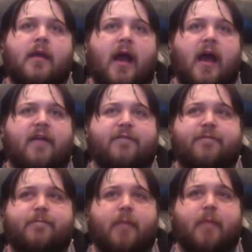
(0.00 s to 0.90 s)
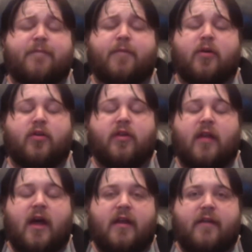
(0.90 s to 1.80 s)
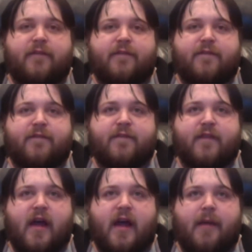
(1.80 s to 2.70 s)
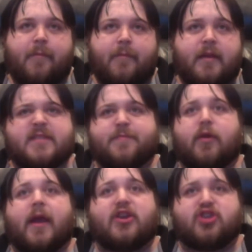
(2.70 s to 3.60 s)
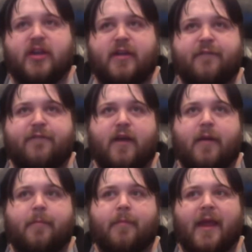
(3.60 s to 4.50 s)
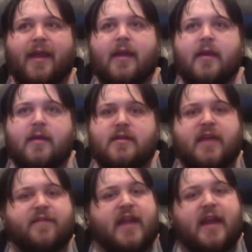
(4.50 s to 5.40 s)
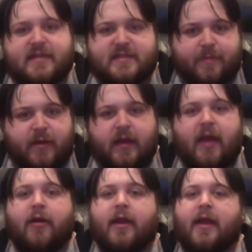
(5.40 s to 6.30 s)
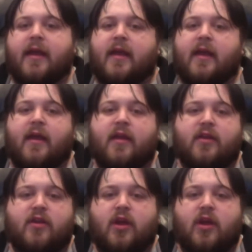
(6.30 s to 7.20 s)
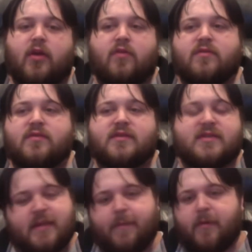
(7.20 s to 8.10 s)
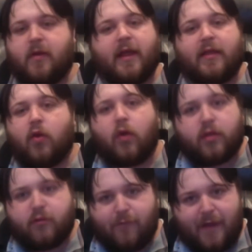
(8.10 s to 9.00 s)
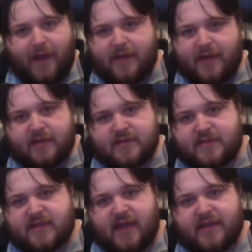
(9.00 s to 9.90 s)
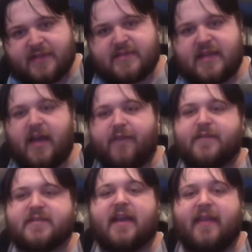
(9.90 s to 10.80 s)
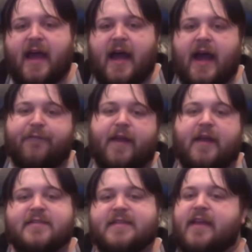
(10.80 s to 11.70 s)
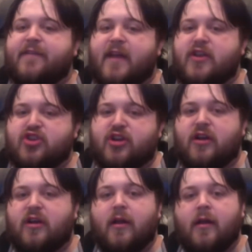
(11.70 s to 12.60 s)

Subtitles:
I've pulled a lot of inspiration from like David Eddings' The Belgariad, typical like Lord of the Rings kind of stuff. It's kind of that high fantasy adventure.